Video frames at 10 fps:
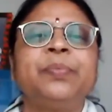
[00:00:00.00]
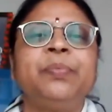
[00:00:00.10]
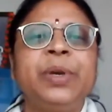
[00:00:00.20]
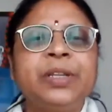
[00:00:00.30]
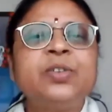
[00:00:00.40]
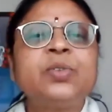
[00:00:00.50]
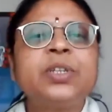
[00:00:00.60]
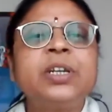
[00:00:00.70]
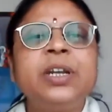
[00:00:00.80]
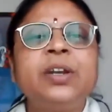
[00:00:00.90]
Means you
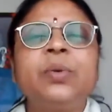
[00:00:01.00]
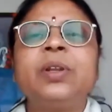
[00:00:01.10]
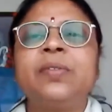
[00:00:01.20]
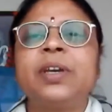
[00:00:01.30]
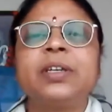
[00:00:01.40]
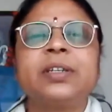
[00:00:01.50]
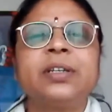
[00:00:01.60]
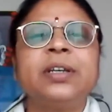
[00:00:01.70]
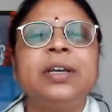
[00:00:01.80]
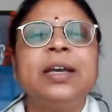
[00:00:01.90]
still need qualification.
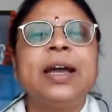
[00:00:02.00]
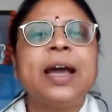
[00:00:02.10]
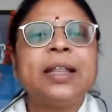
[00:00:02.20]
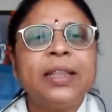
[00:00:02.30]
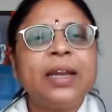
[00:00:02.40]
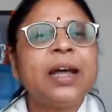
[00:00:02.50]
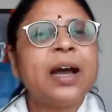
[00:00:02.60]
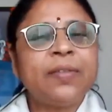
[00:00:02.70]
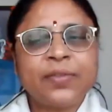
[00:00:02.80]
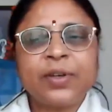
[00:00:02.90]
And then
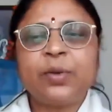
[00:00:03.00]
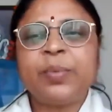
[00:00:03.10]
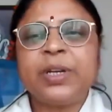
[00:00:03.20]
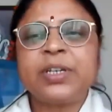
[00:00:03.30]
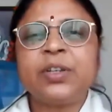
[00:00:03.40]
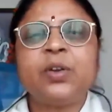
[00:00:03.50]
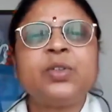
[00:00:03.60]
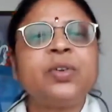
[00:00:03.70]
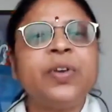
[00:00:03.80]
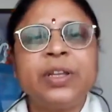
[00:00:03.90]
after Upanishad
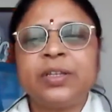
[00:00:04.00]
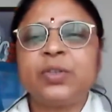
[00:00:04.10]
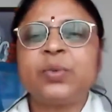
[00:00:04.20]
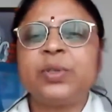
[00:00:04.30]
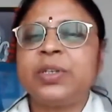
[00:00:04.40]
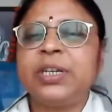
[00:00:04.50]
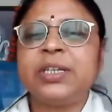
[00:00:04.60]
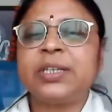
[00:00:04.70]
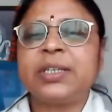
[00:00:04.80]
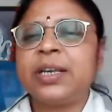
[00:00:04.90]
also, when the
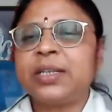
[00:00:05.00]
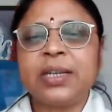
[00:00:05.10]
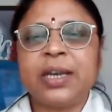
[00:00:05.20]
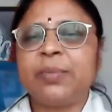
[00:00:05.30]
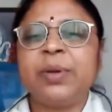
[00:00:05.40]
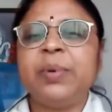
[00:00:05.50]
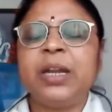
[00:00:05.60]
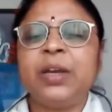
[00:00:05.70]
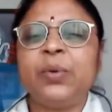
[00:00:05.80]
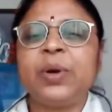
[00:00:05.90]
teacher says, nahi, abhi bhi
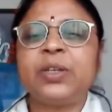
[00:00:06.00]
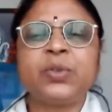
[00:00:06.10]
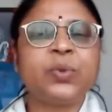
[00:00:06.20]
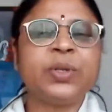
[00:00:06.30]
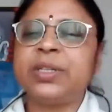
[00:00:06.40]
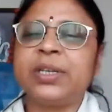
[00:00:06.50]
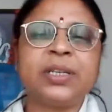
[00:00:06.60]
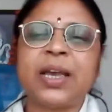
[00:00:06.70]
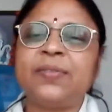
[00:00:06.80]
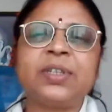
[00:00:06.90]
nahi hua, student says,
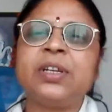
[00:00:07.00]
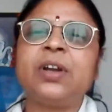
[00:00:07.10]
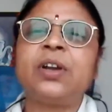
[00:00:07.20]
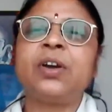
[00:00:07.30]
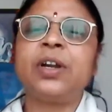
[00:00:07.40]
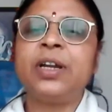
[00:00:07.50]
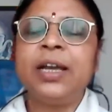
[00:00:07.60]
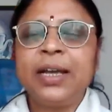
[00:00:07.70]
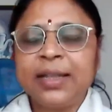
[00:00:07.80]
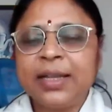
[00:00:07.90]
I have still not got it,
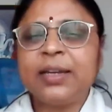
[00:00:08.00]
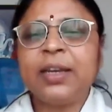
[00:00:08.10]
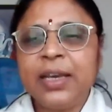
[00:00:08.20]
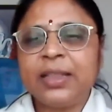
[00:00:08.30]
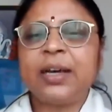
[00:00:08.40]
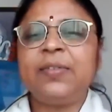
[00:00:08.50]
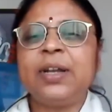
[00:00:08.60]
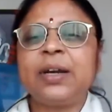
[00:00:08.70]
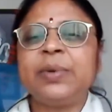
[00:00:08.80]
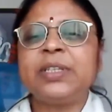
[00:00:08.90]
then Gita will
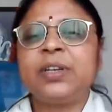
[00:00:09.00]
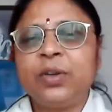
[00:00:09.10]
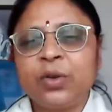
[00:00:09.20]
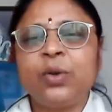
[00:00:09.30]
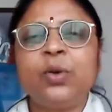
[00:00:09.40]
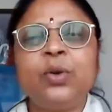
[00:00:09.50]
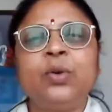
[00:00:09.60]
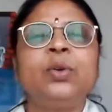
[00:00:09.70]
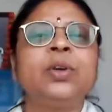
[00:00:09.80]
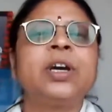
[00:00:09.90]
come and say, go
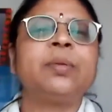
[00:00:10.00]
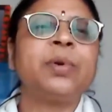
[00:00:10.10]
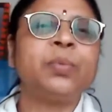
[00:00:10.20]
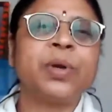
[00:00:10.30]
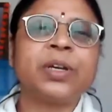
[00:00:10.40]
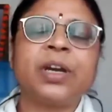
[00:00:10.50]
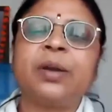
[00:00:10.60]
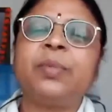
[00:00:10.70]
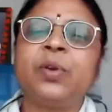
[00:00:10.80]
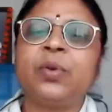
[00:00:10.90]
to Karma,
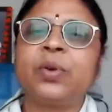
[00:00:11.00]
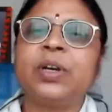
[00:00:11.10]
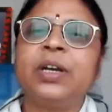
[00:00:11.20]
karma Yoga.